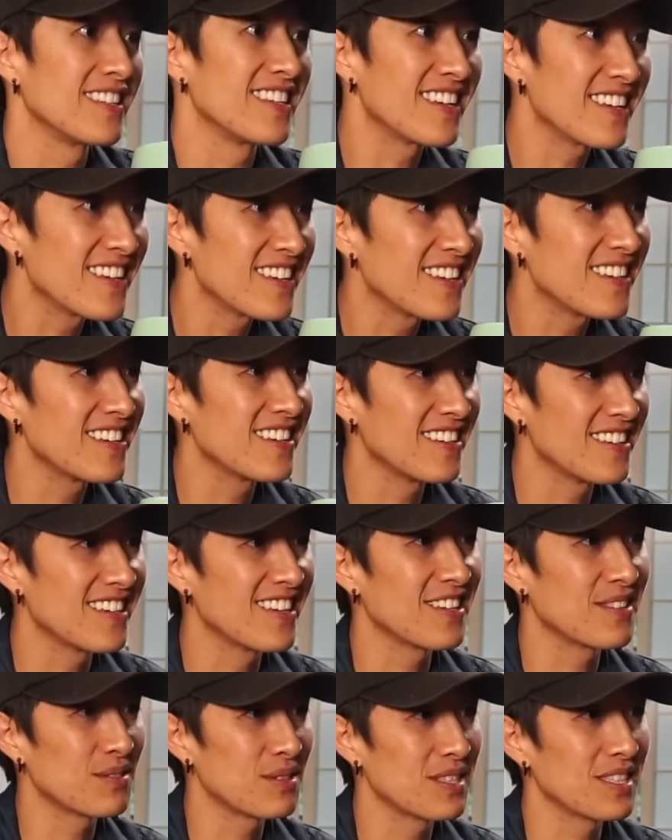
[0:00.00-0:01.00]
Yeah,
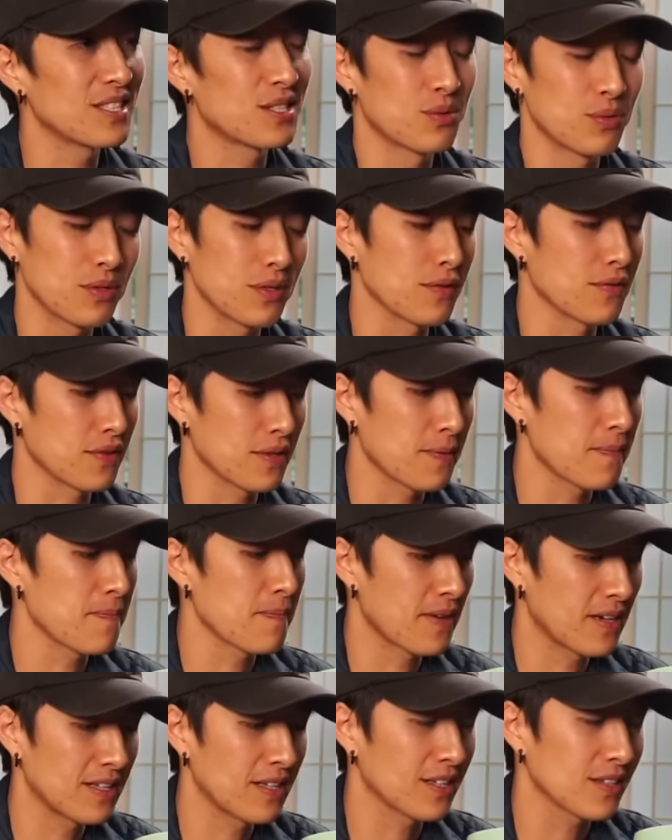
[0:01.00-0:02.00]
really, it's really fun.
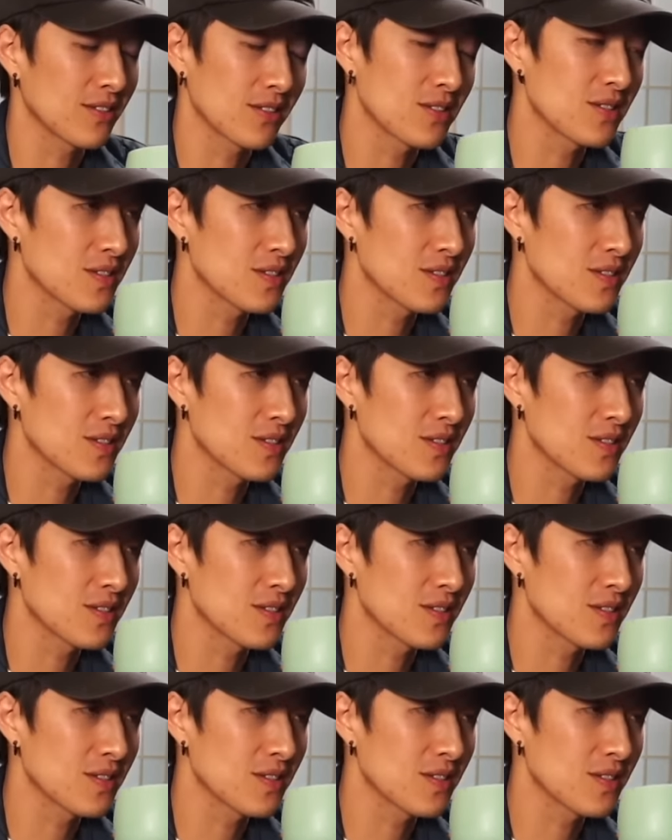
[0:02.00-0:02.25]
Um, like